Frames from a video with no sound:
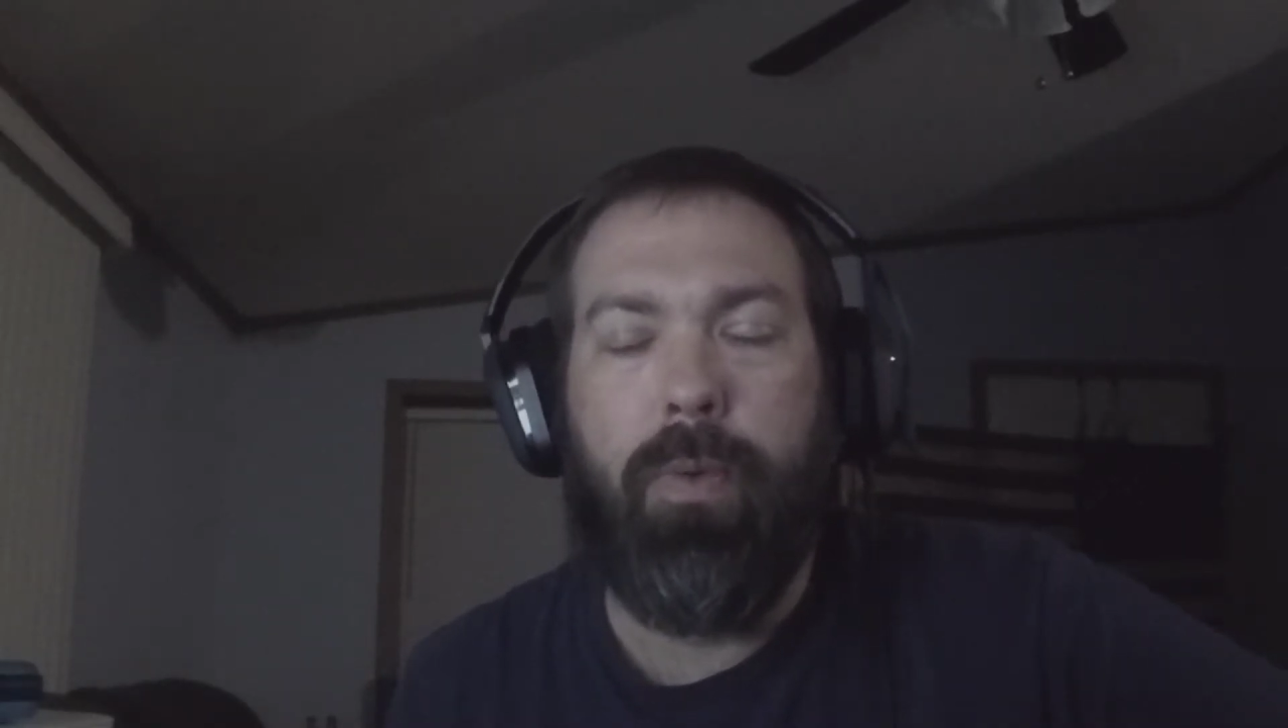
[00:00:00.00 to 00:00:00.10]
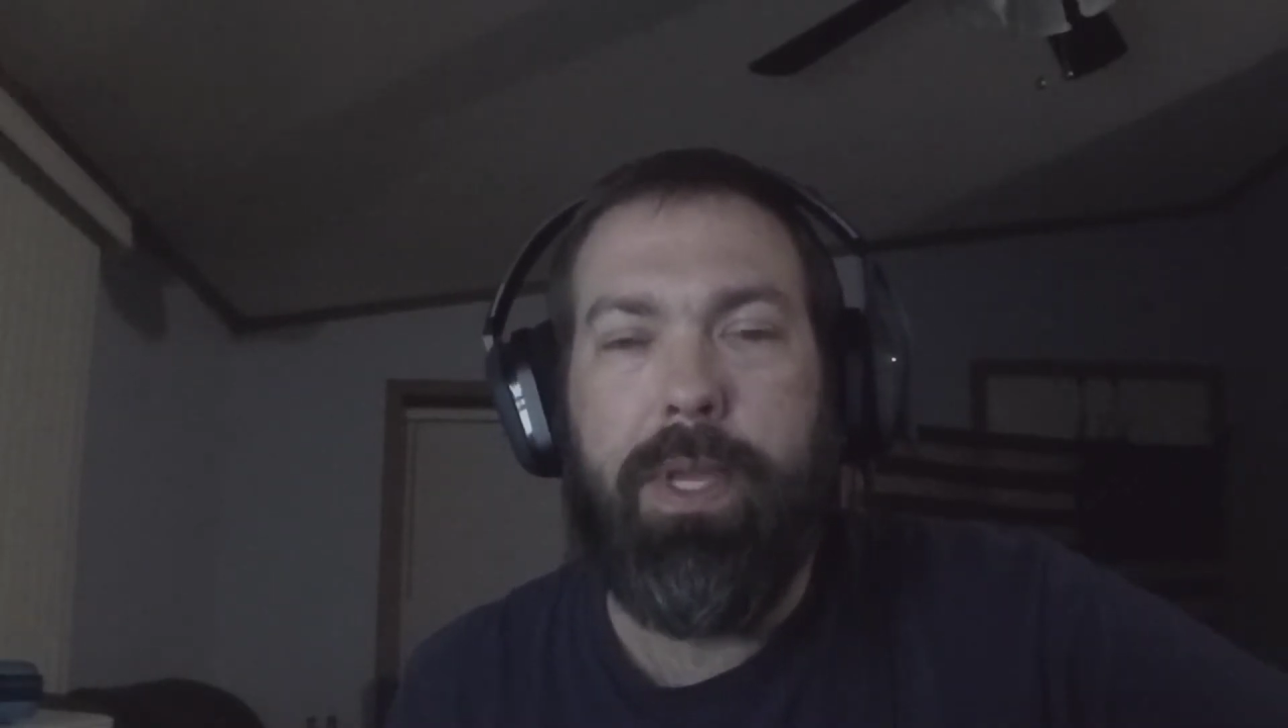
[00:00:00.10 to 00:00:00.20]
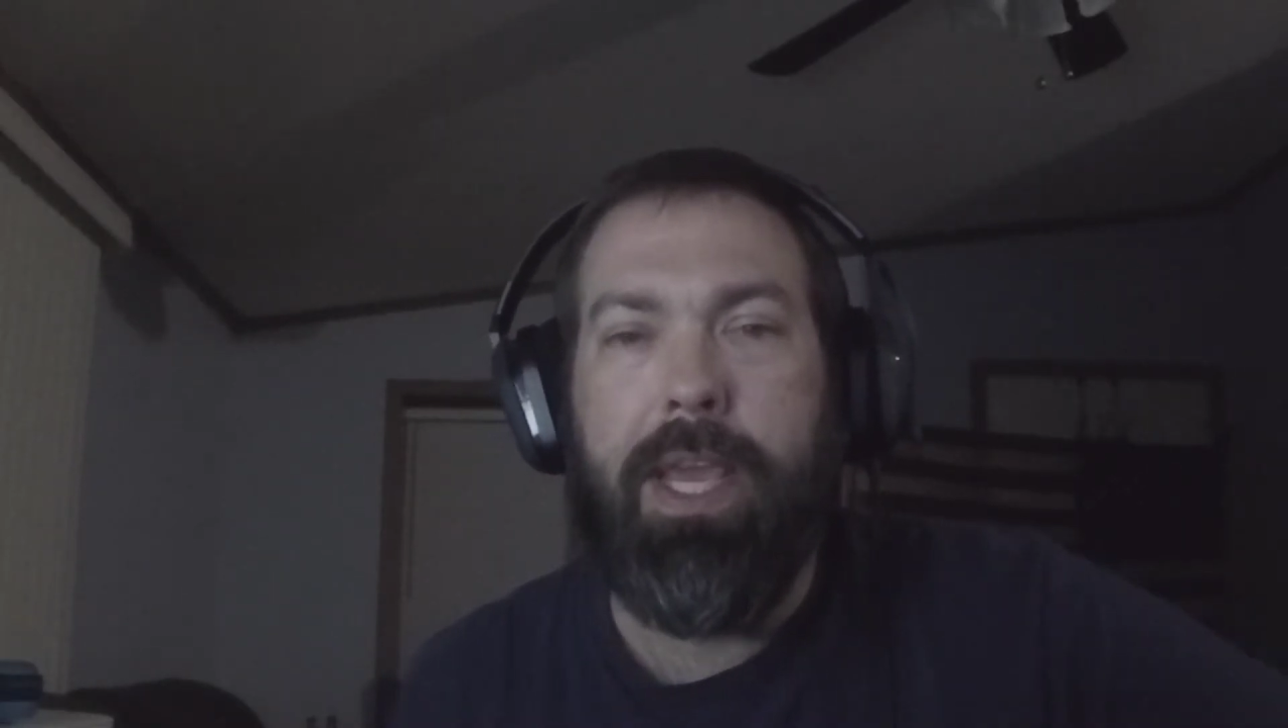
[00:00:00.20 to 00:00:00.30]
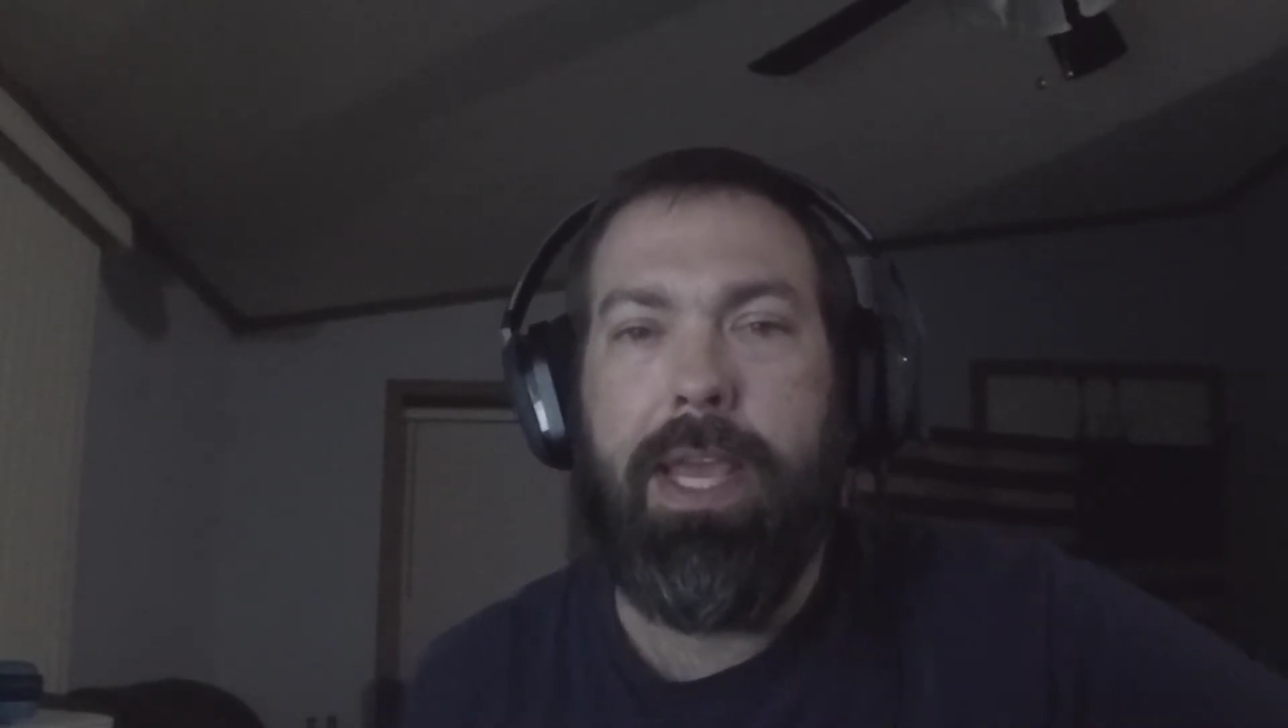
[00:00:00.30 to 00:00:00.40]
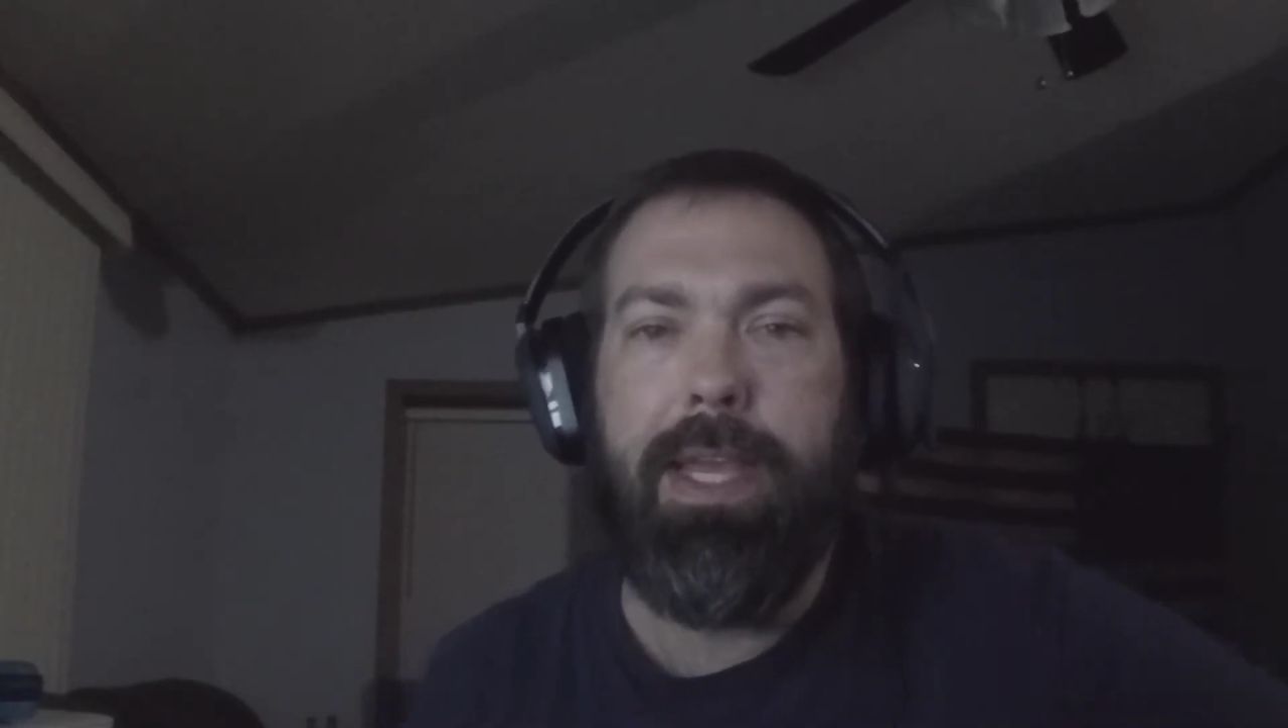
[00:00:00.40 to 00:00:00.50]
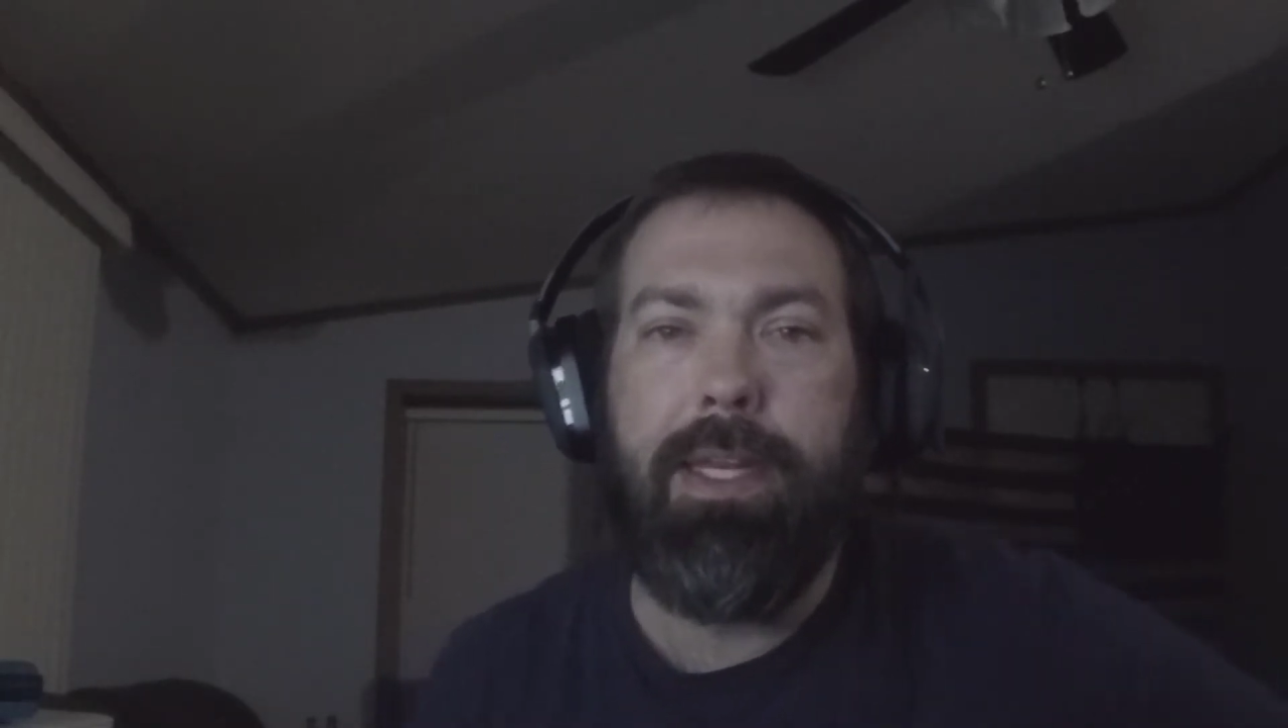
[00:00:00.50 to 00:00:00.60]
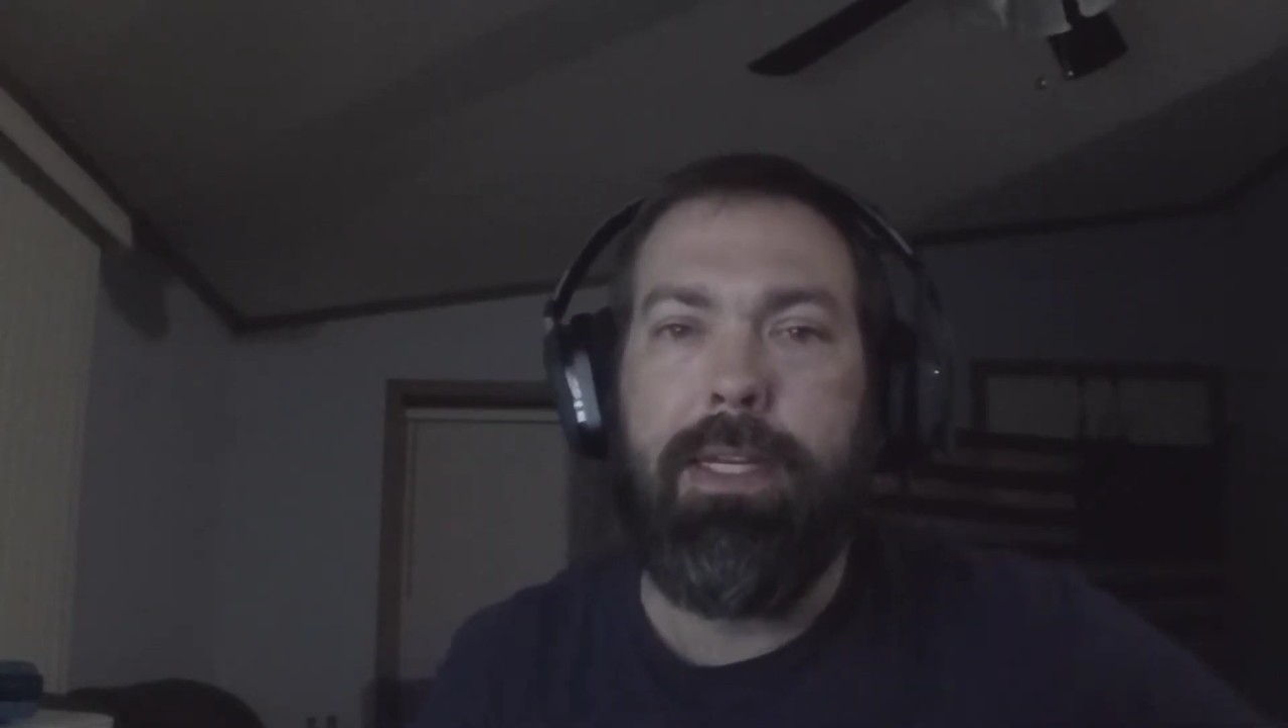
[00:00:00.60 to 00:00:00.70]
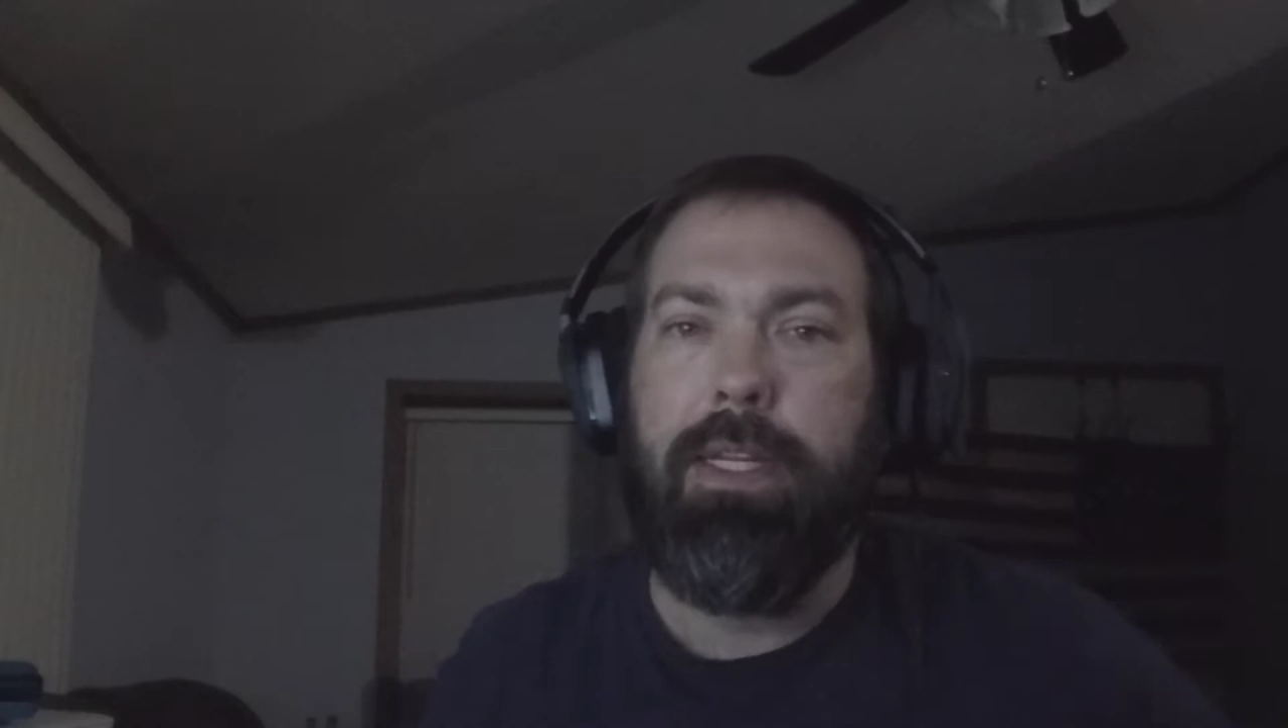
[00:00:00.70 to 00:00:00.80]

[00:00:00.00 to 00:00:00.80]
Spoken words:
can